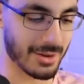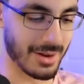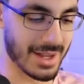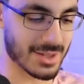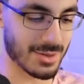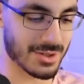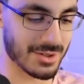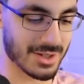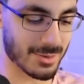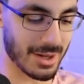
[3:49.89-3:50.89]
Go Ice
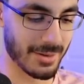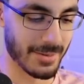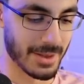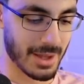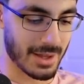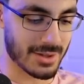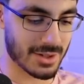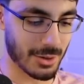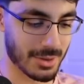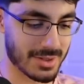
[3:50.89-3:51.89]
Wizard as well.
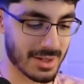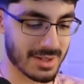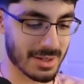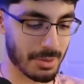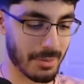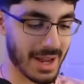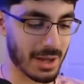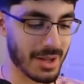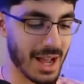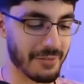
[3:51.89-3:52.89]
Let's go with a simple
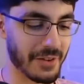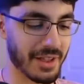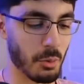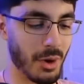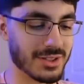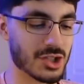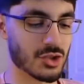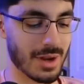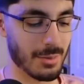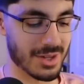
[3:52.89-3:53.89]
Mega Minion. I feel like one
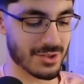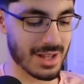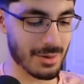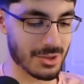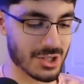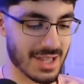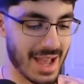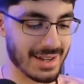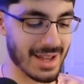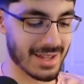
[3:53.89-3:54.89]
stray Wizard hit would just
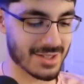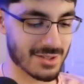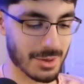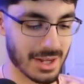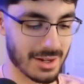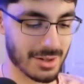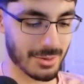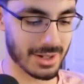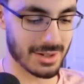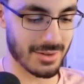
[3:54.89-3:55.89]
end us, so we kind of
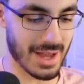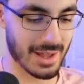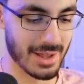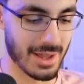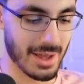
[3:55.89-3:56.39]
don't want to do that.